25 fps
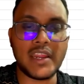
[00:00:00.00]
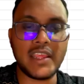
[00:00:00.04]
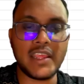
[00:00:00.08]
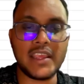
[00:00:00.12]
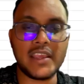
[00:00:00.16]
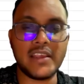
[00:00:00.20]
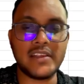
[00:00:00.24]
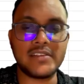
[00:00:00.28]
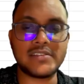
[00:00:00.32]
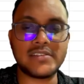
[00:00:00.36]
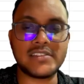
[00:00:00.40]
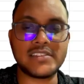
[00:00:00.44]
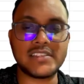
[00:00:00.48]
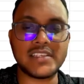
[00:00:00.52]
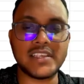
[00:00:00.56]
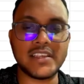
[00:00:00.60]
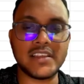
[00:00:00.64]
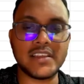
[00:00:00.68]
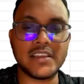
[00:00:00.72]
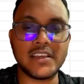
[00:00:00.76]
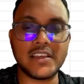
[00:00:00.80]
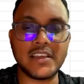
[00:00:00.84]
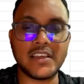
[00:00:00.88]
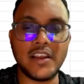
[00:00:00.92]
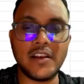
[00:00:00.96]
a
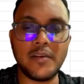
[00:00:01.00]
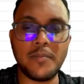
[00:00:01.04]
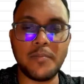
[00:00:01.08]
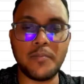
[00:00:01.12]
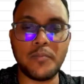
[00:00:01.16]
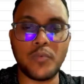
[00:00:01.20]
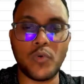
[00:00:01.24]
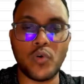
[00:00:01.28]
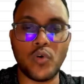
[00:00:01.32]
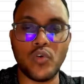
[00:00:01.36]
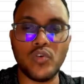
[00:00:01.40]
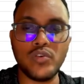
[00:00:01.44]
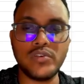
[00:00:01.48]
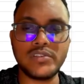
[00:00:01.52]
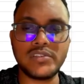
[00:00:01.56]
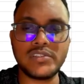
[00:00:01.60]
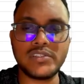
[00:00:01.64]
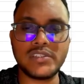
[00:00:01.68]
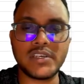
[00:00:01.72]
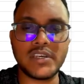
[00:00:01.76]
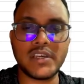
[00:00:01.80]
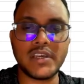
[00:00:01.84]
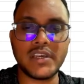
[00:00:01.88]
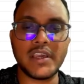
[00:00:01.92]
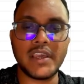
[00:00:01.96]
single post.
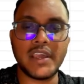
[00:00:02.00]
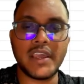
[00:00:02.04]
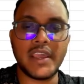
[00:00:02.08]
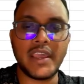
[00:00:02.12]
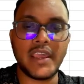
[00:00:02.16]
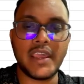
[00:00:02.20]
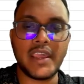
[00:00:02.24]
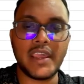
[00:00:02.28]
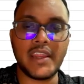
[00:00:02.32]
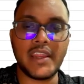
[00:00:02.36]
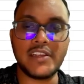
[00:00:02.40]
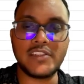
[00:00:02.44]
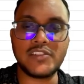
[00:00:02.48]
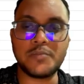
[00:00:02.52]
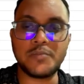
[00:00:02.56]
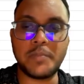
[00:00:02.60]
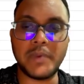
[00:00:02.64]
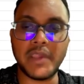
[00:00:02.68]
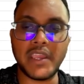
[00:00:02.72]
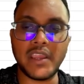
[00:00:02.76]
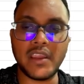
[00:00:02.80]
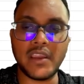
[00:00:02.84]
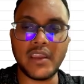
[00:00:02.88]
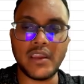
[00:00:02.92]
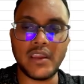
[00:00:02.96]
It's
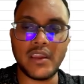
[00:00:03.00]
being